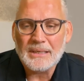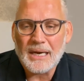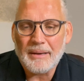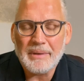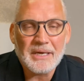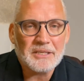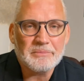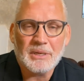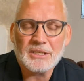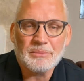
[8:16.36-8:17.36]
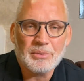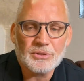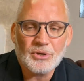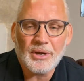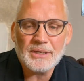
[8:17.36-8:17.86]
um, it is multiple
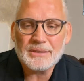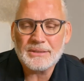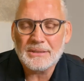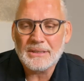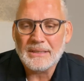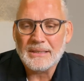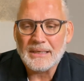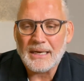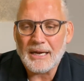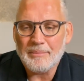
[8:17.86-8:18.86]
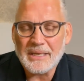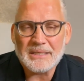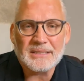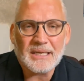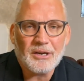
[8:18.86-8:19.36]
choice, um, it
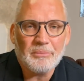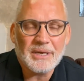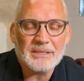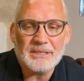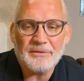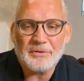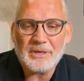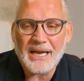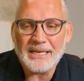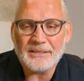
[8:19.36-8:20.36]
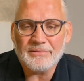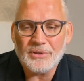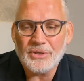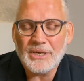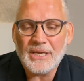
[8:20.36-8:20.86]
celebrates different kinds of
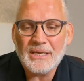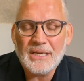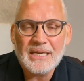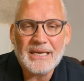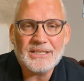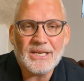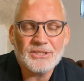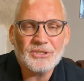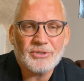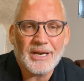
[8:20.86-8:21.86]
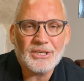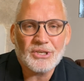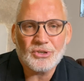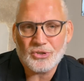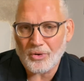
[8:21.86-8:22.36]
learning, it doesn't try to
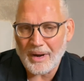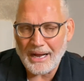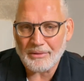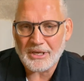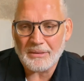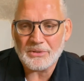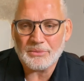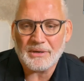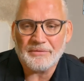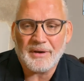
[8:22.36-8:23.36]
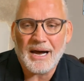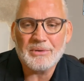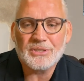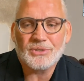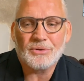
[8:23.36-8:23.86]
control outcomes. When a
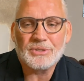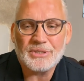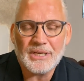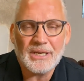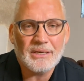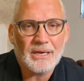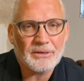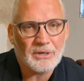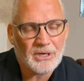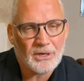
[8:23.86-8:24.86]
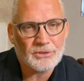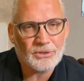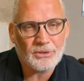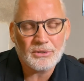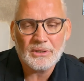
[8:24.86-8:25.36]
farmer sows seed,
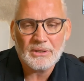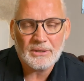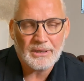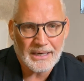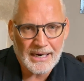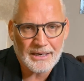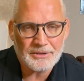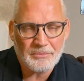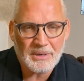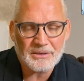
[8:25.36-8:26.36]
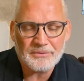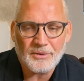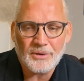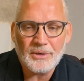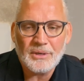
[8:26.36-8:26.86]
agricultural analogy
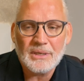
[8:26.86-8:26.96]
metaphor,